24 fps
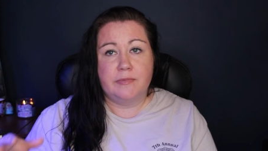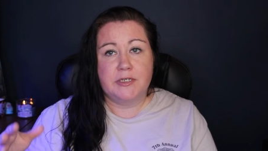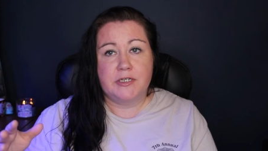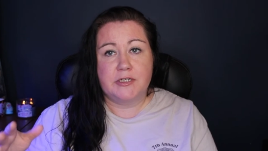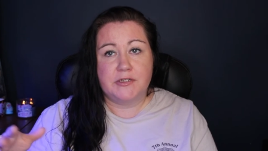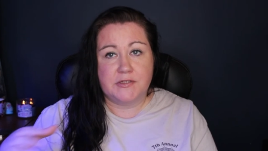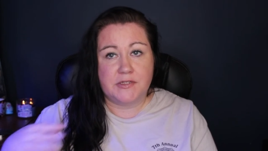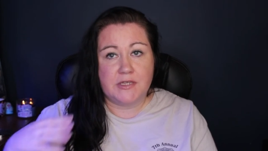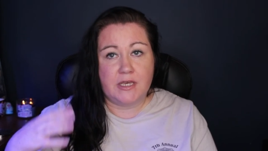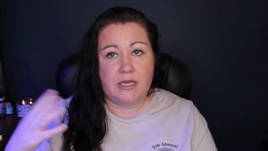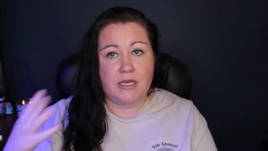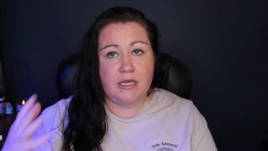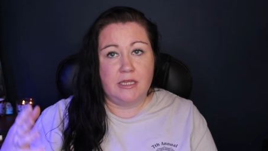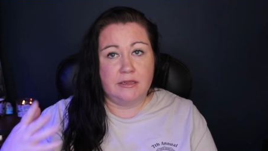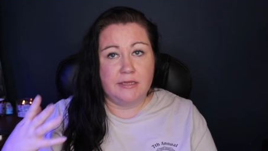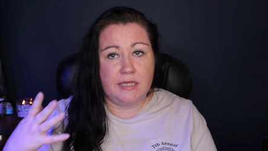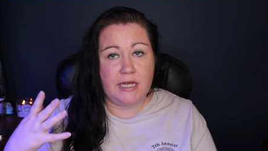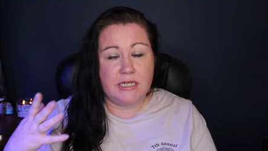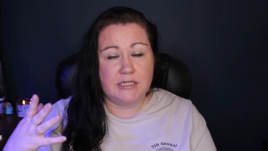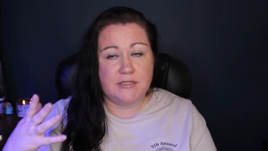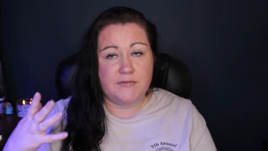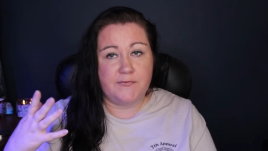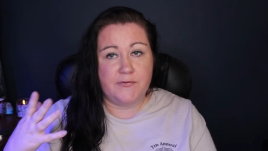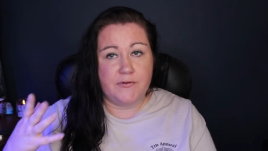because they can
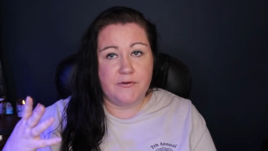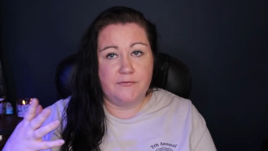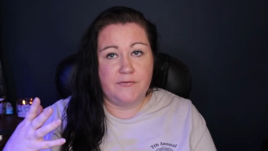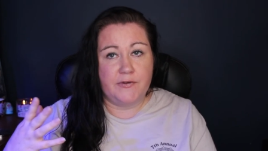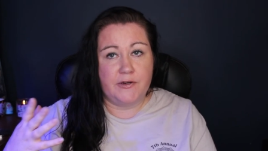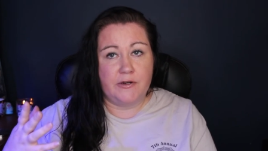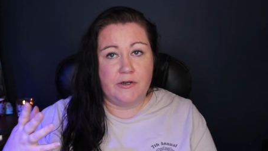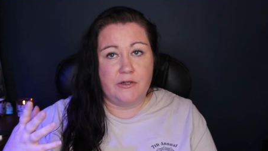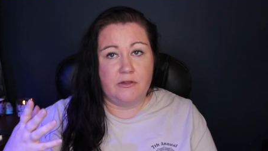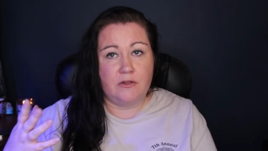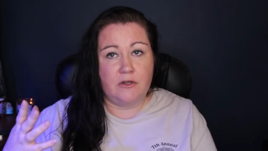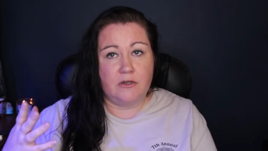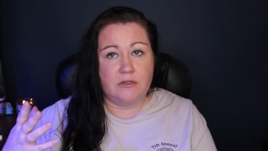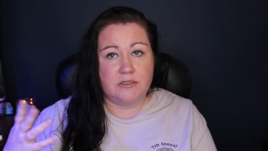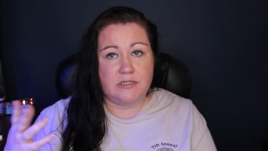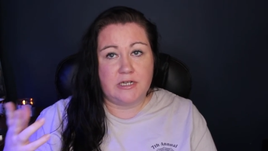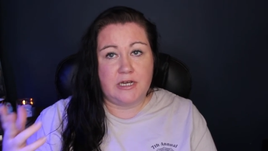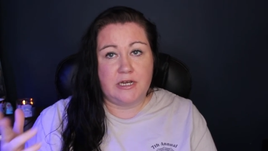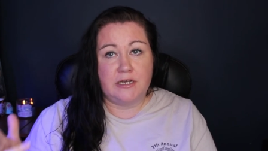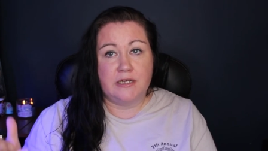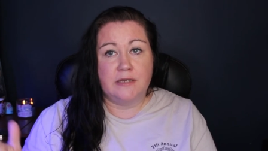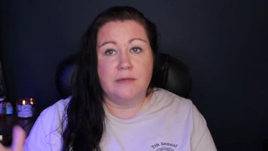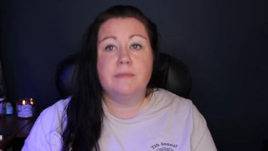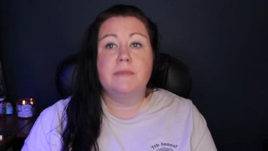last for a very long
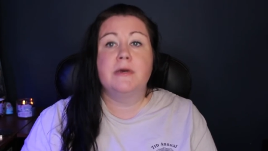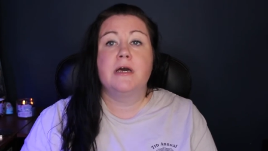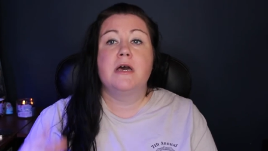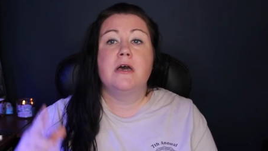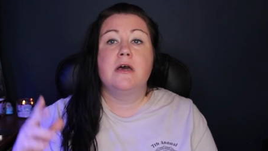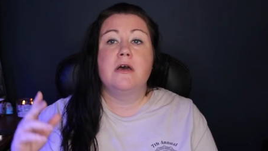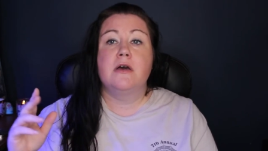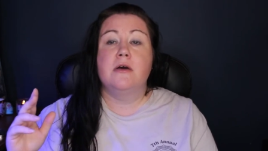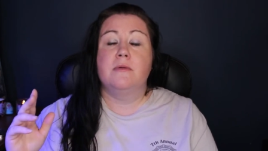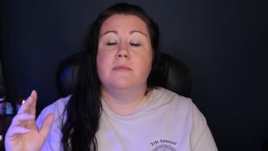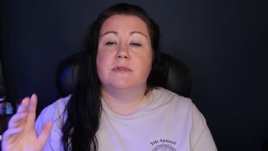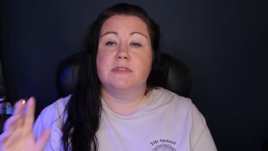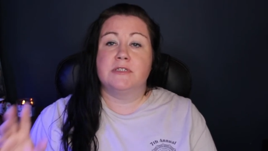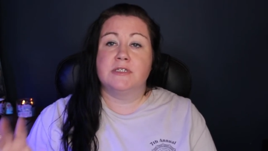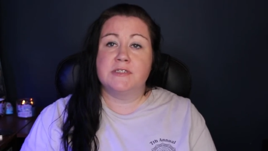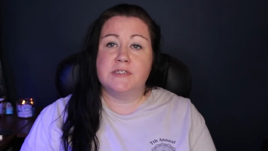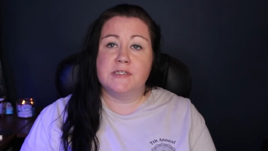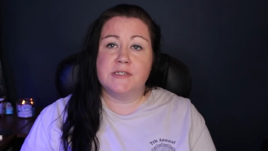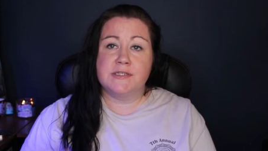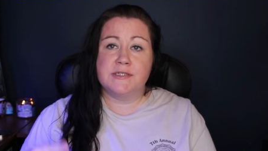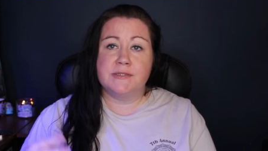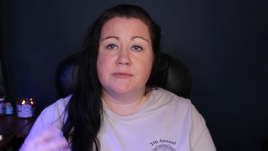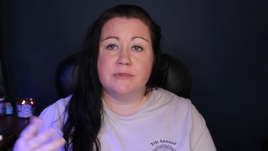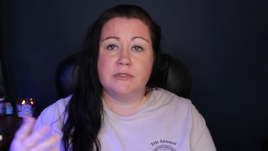time, but this
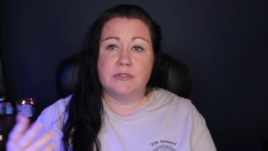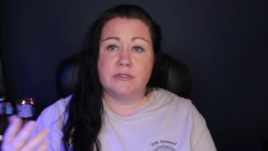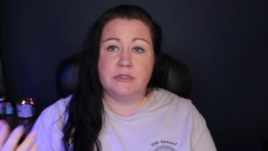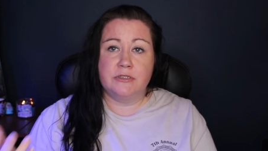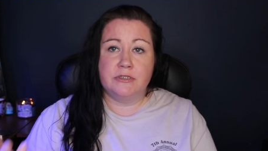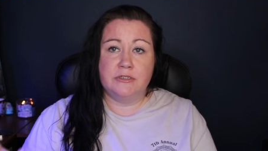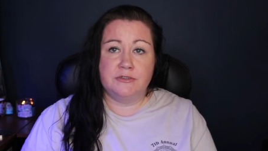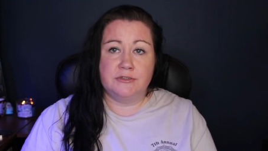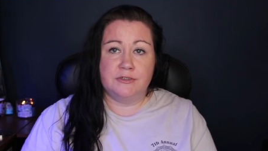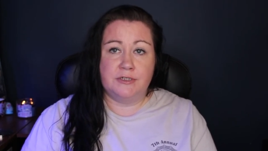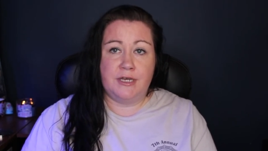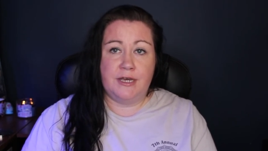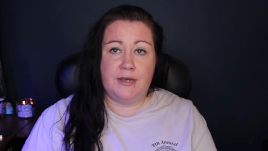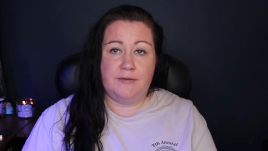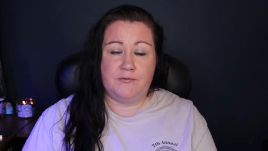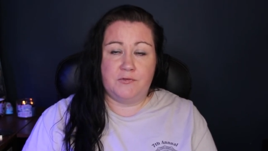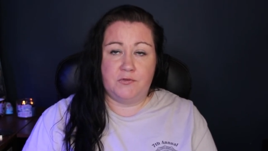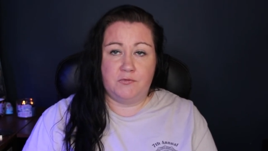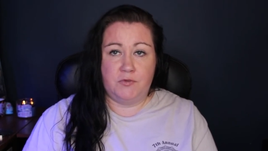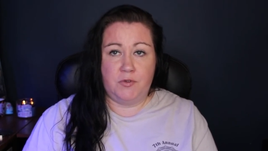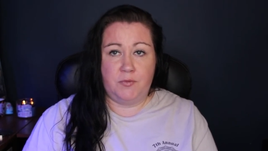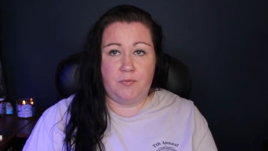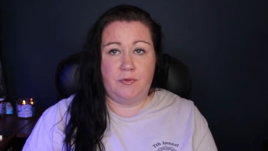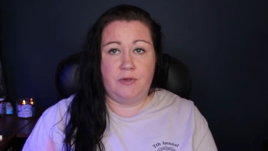is something that you're going to have
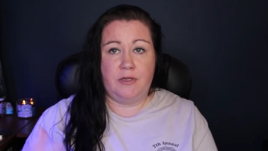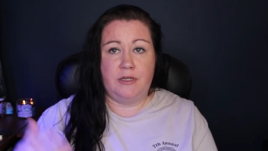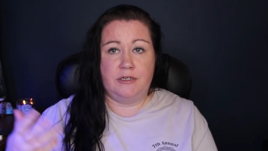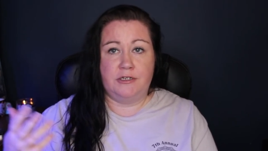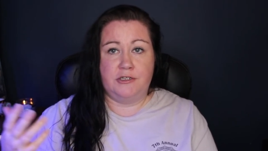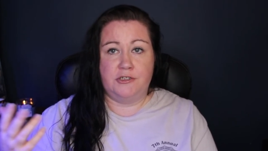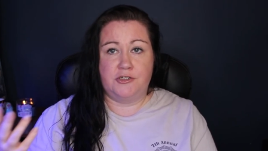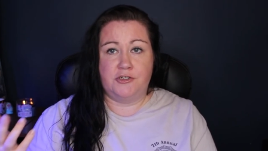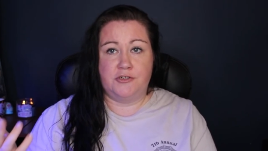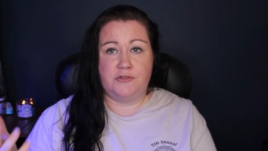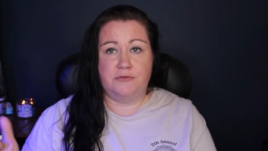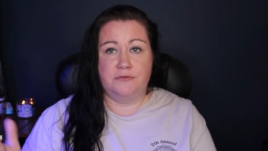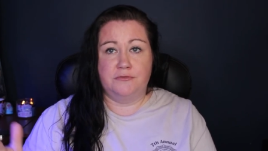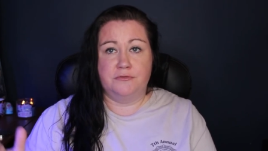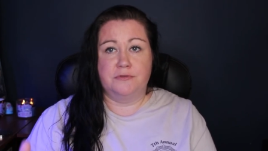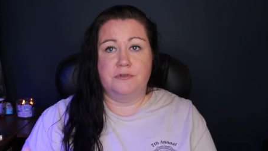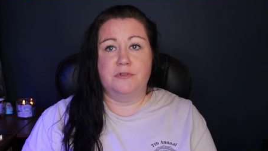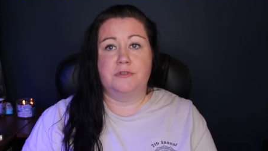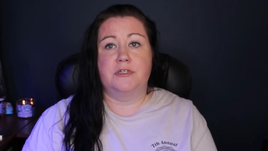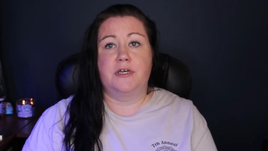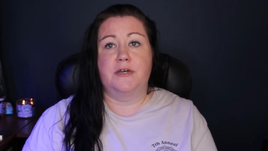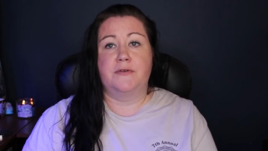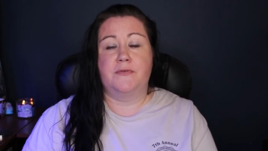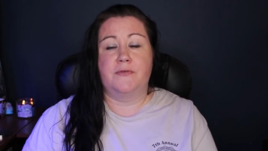to replenish through
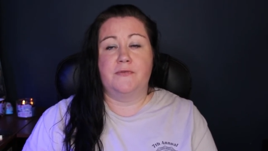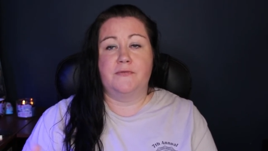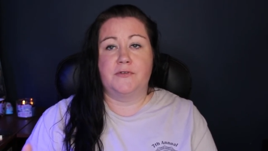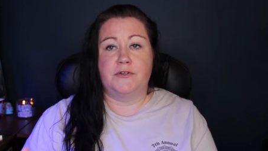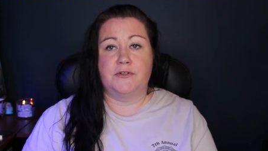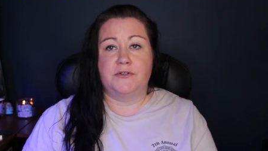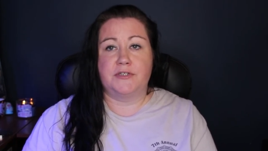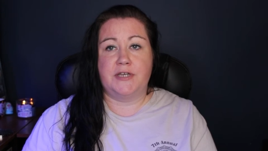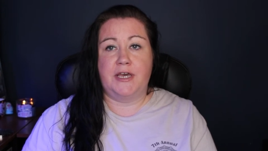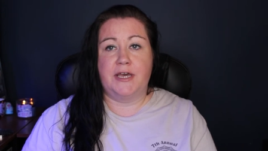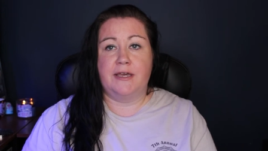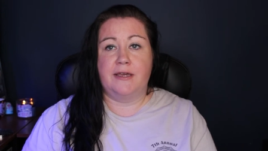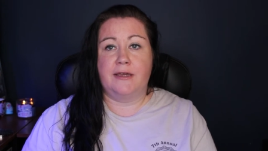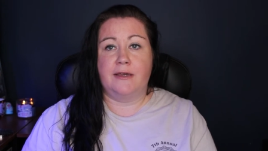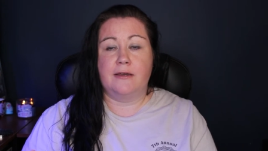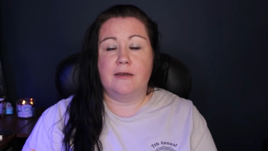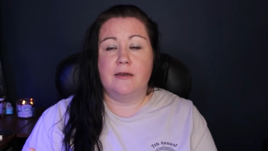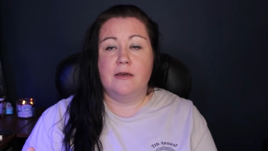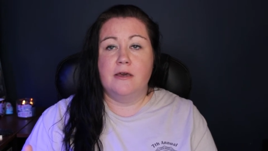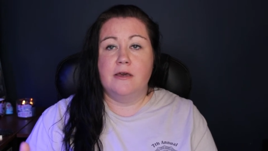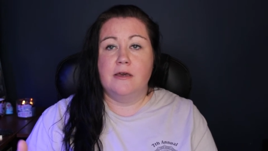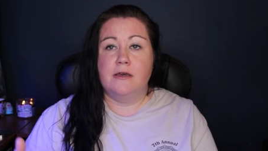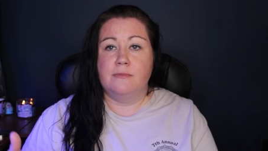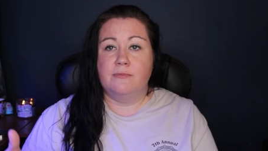the life of your
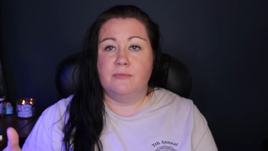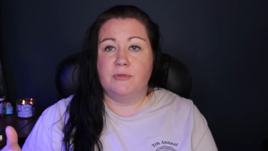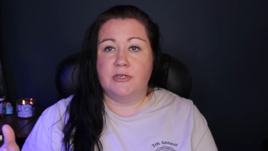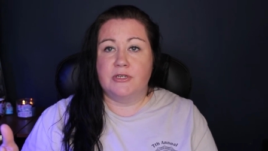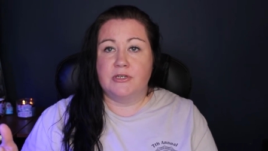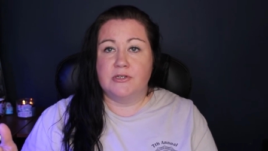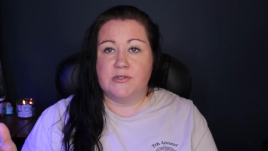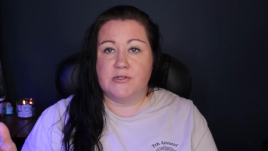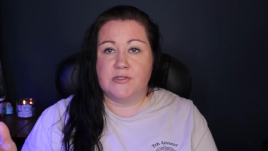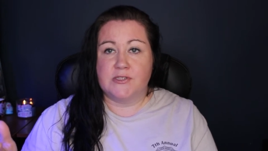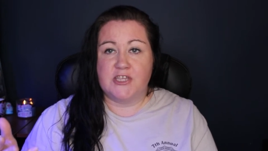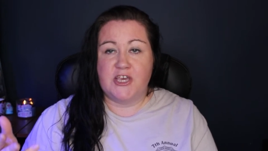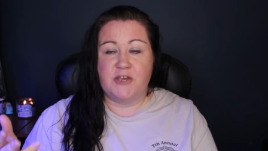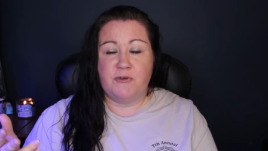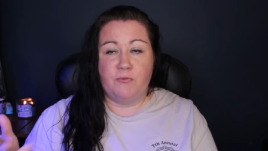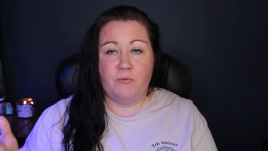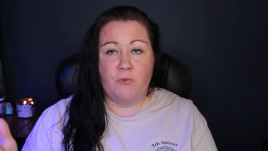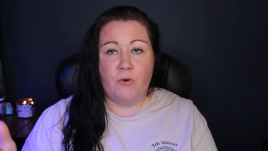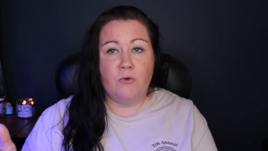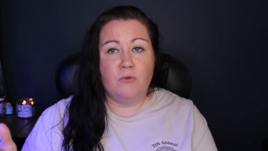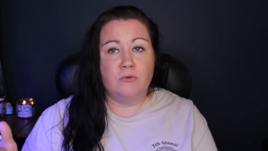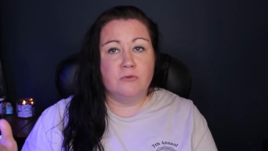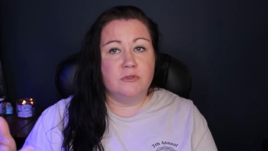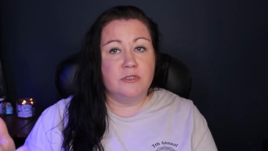tank, because they
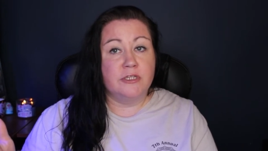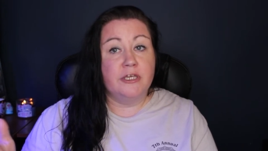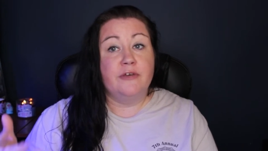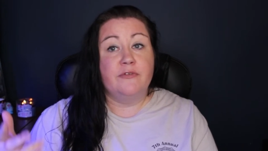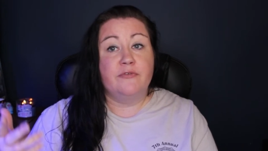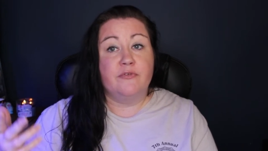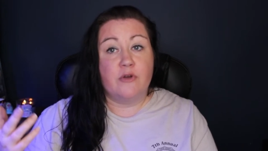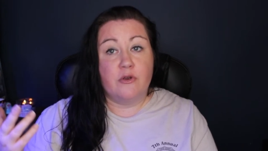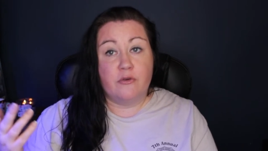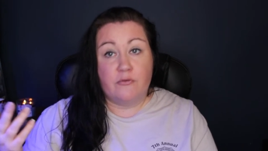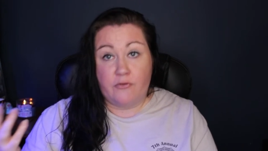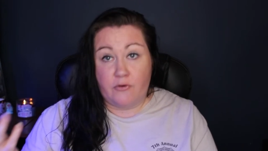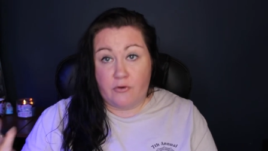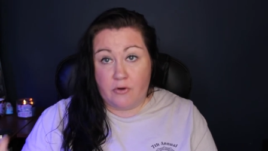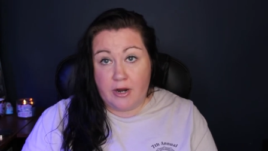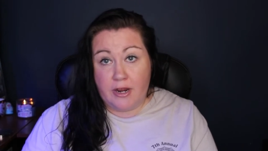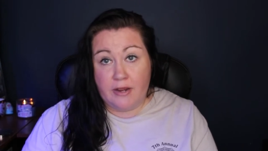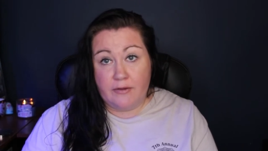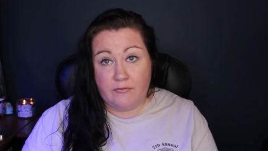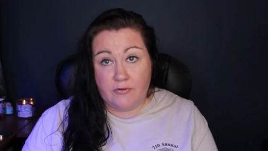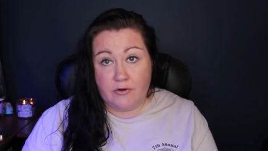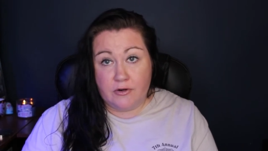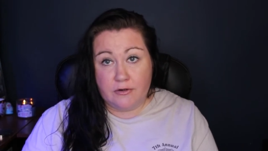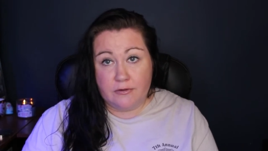won't live
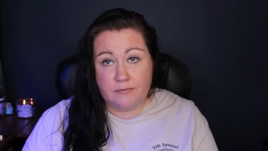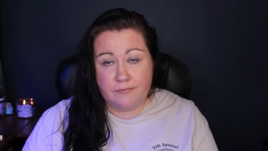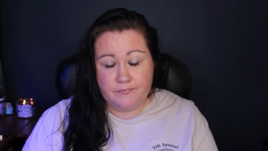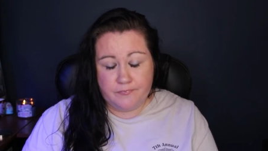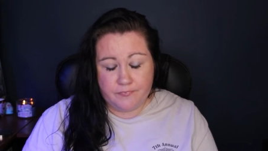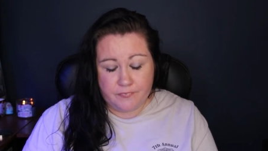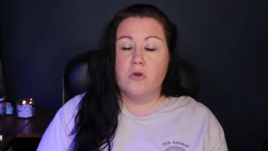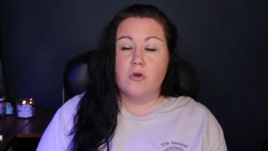forever.